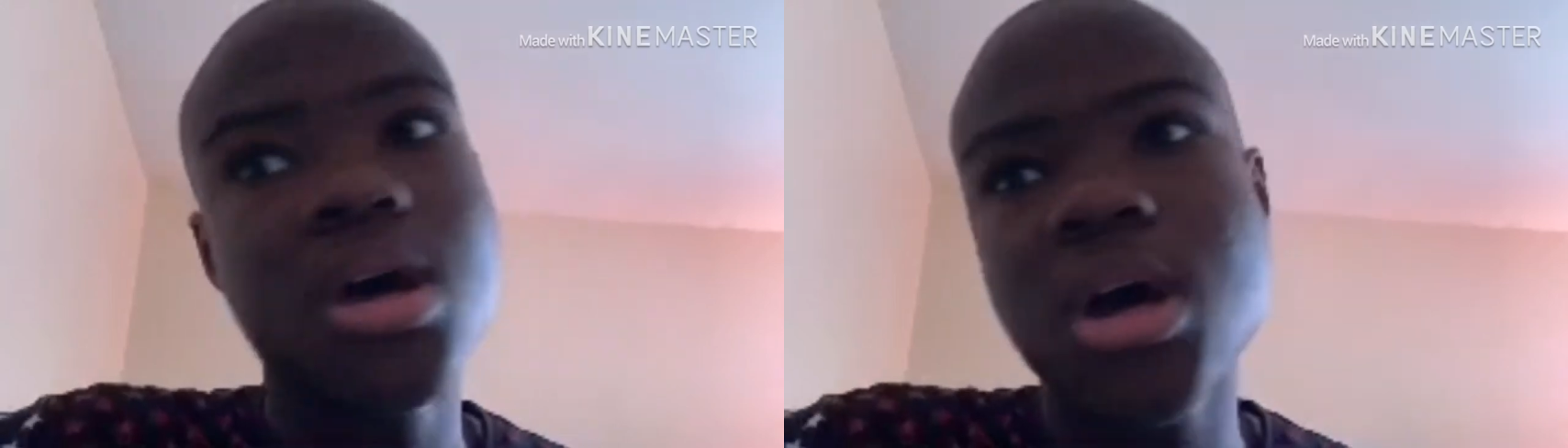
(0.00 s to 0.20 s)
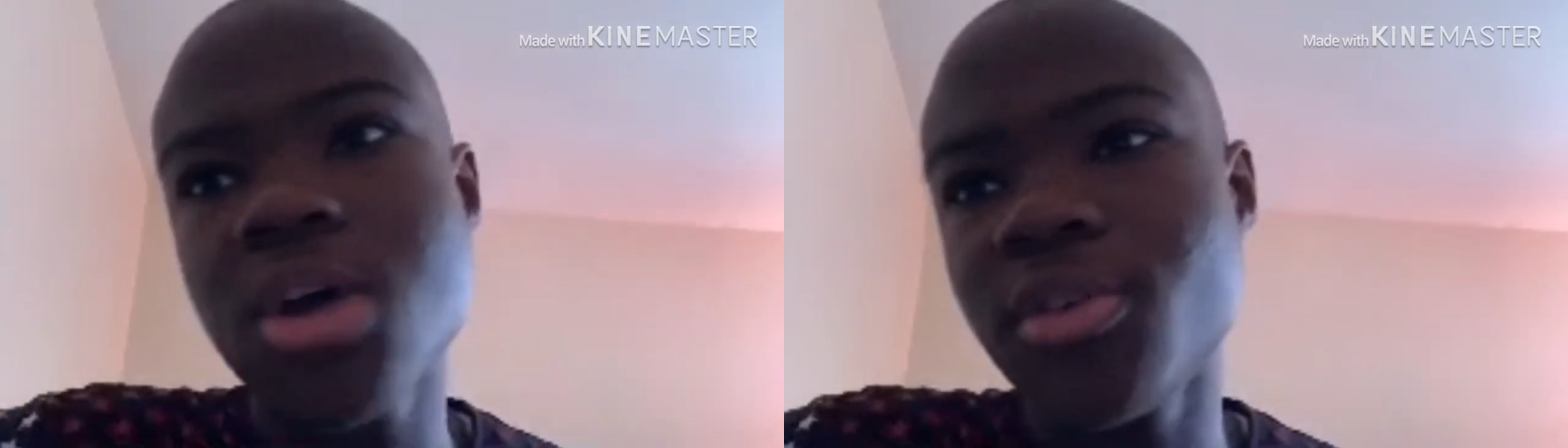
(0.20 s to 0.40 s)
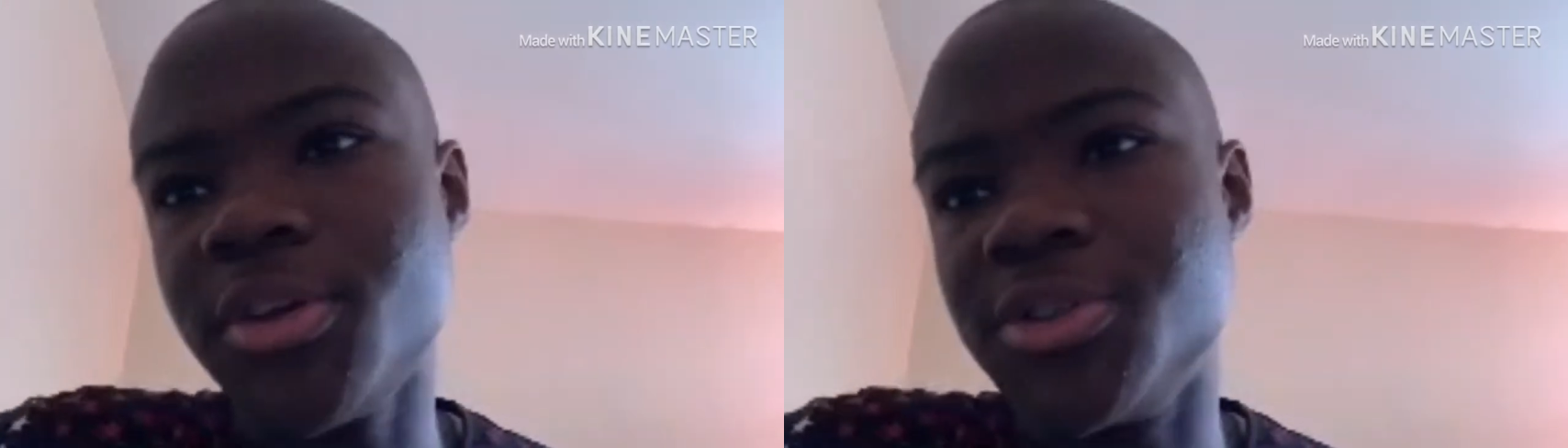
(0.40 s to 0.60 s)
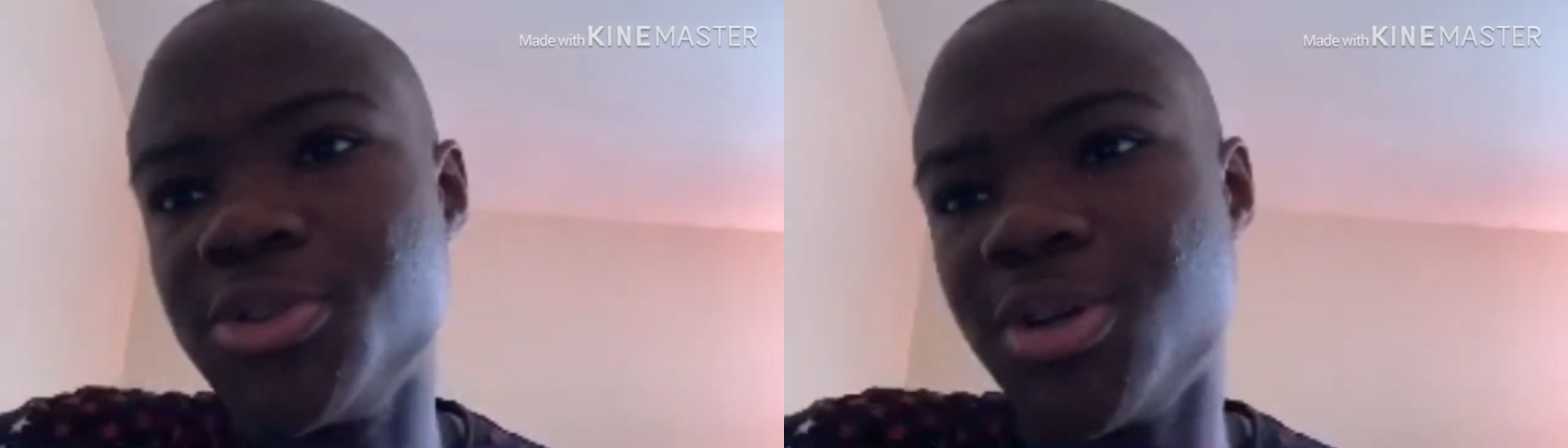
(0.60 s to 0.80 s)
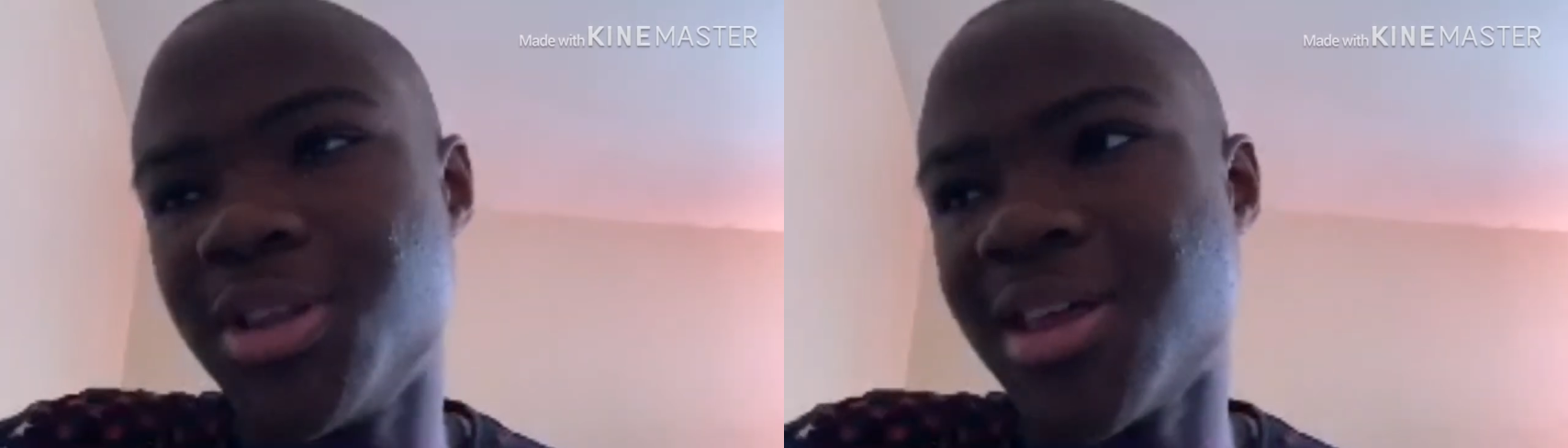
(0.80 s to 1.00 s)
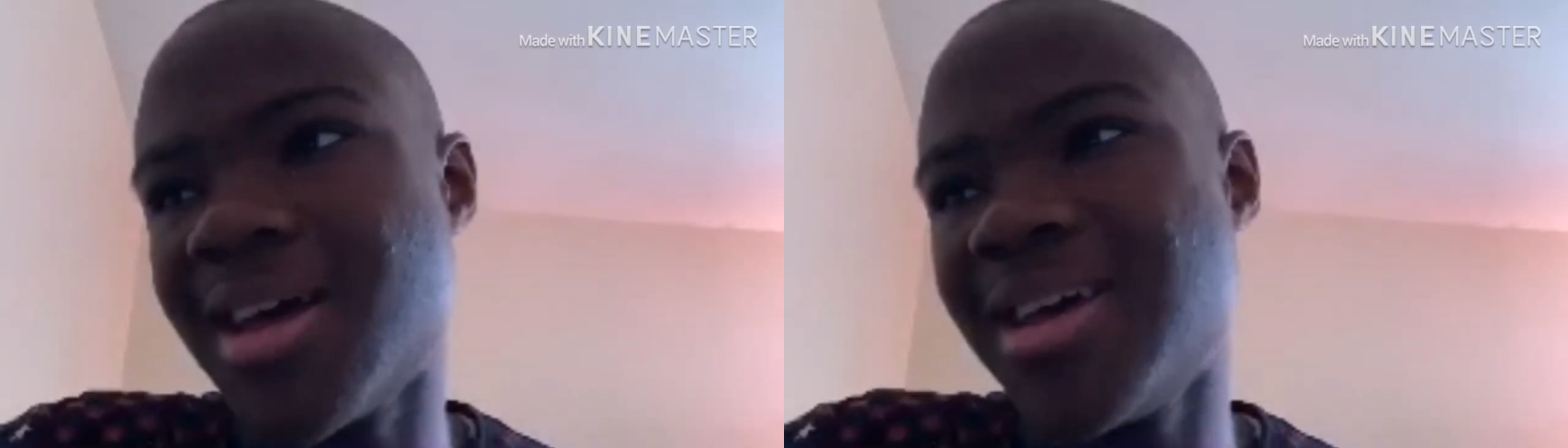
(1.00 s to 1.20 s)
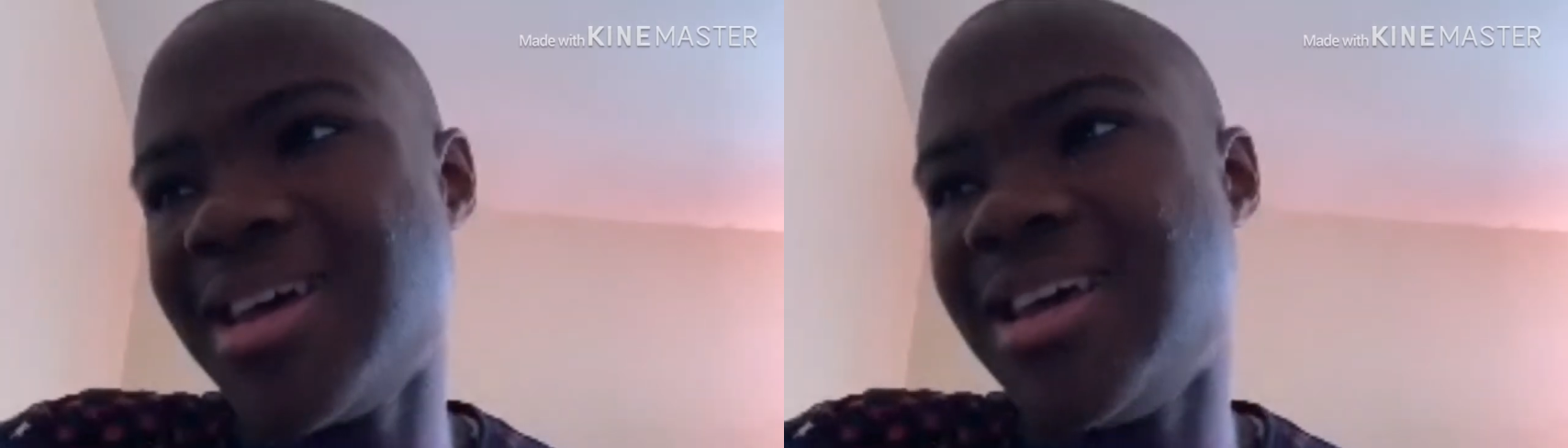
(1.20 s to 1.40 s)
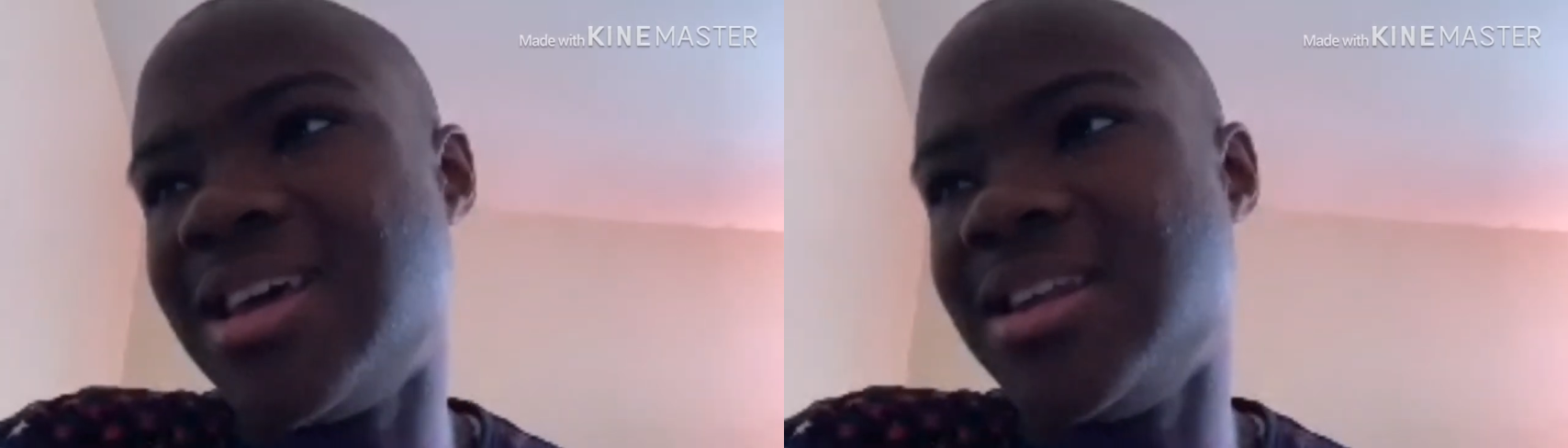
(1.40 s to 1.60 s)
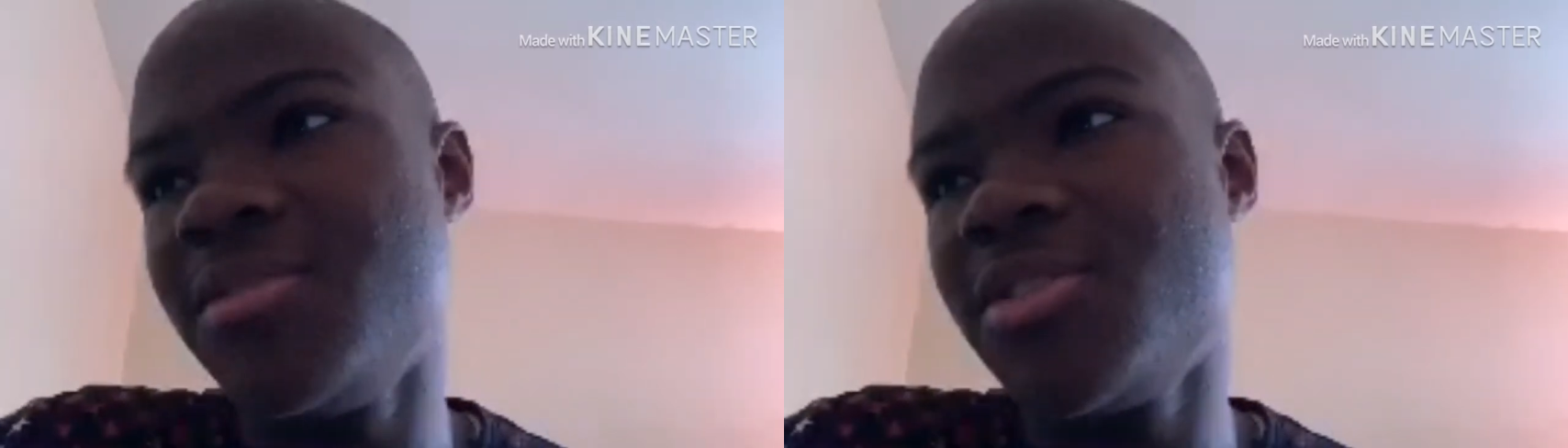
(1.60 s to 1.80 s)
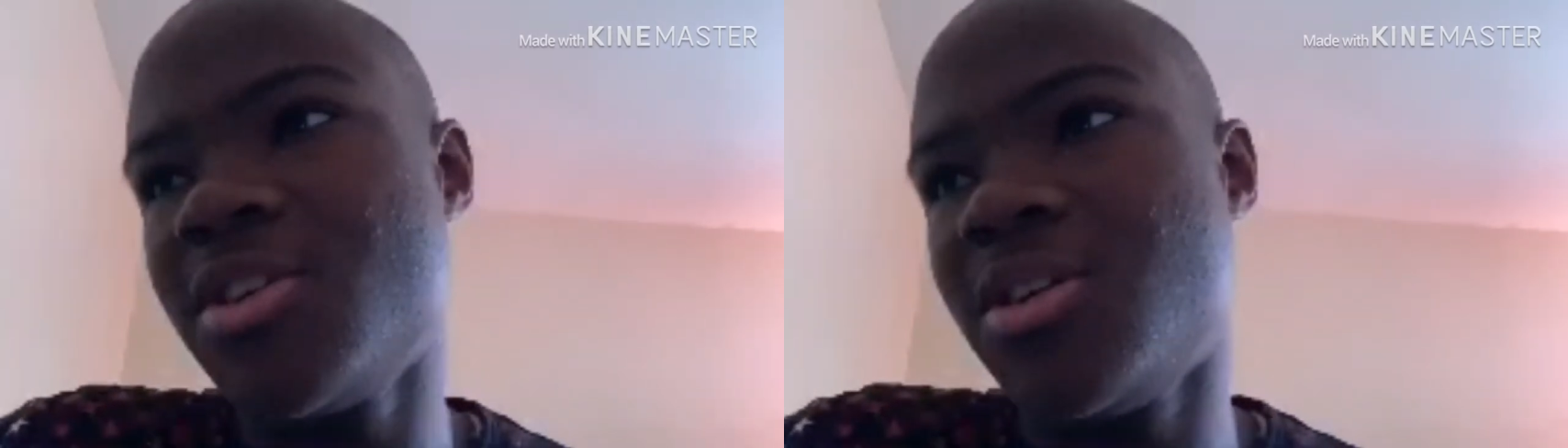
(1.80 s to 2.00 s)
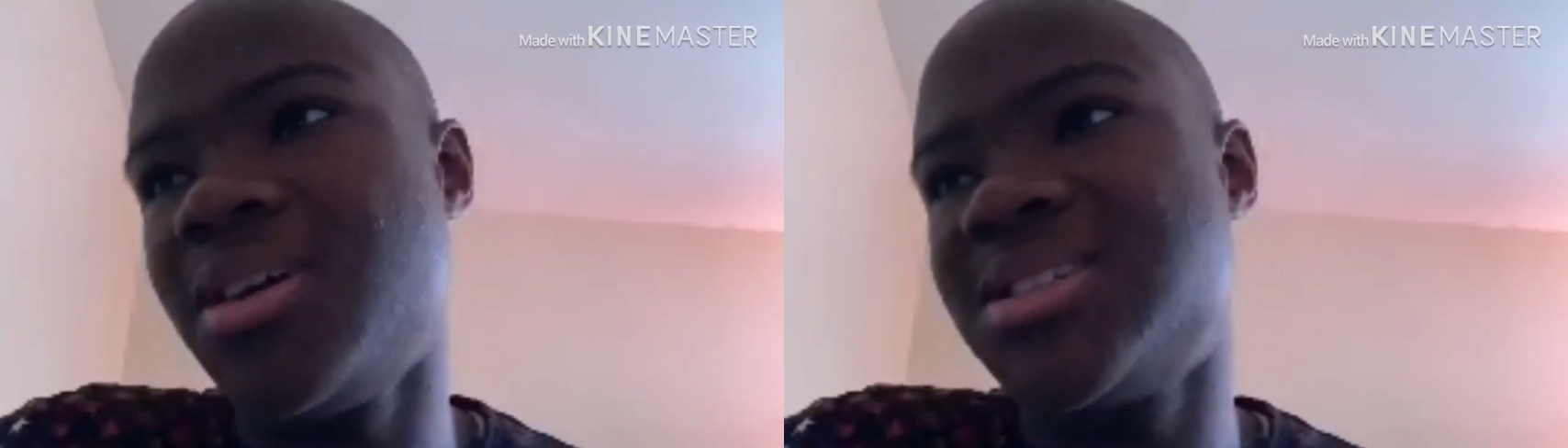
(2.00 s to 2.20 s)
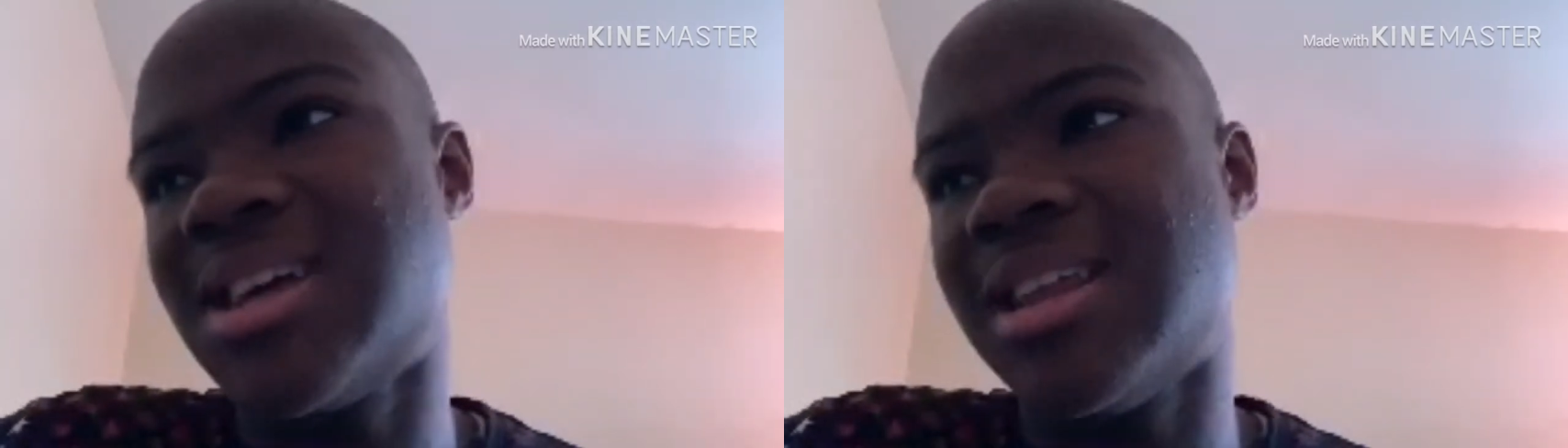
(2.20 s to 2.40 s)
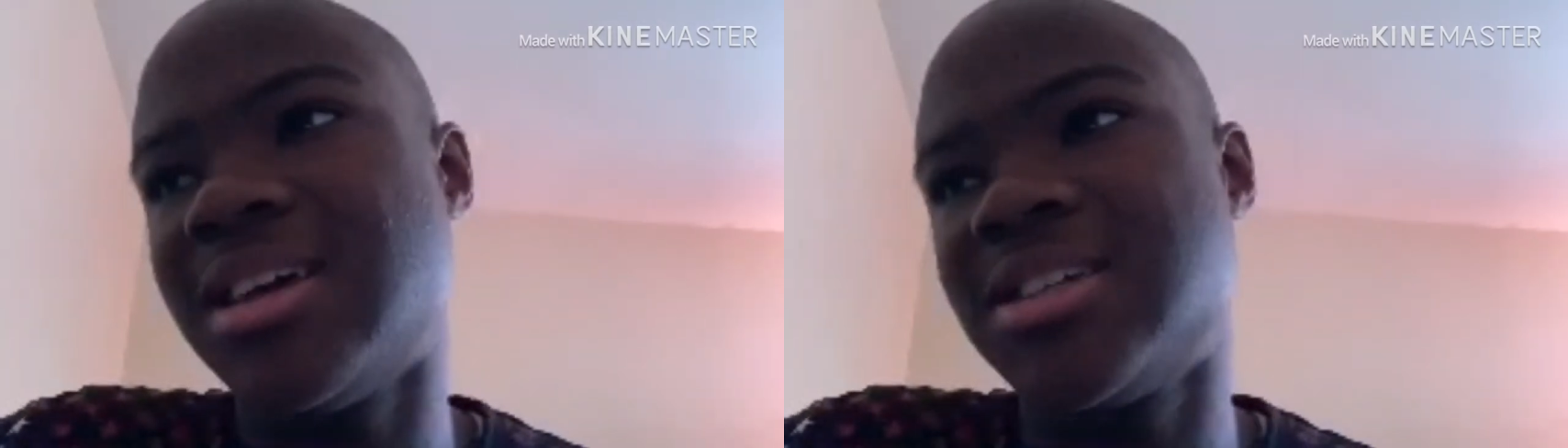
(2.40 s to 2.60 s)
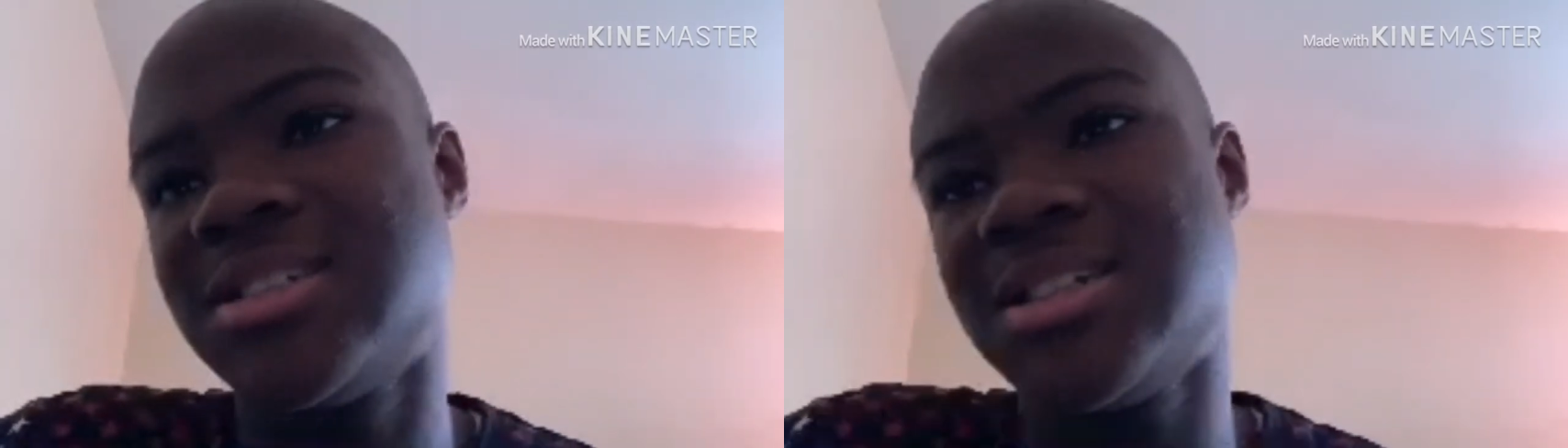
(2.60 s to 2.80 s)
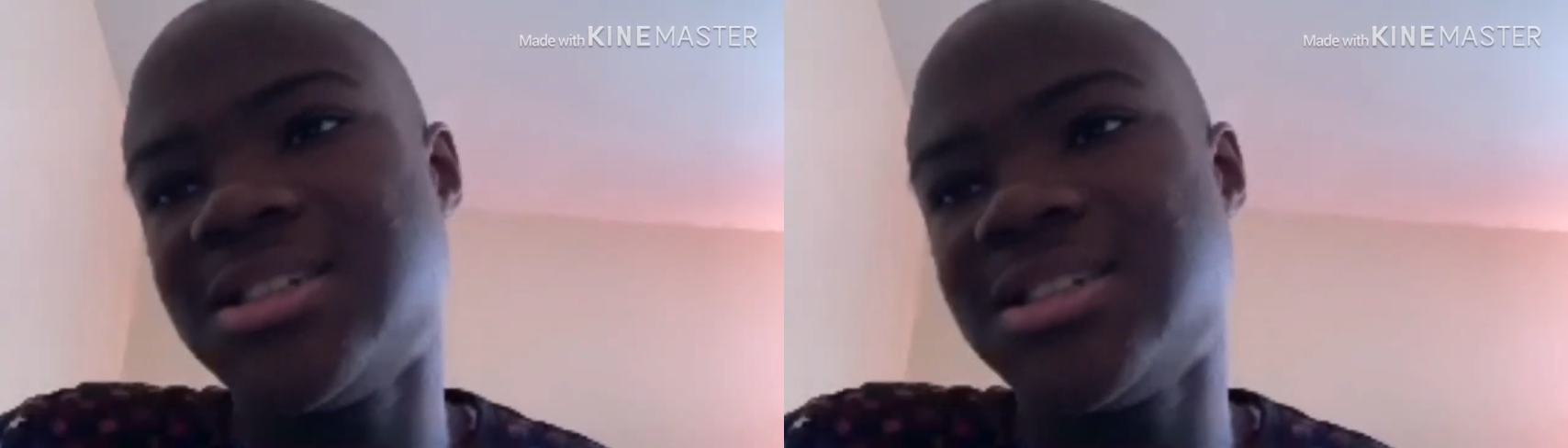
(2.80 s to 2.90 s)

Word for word: I really enjoyed that. And even though it's not like it's,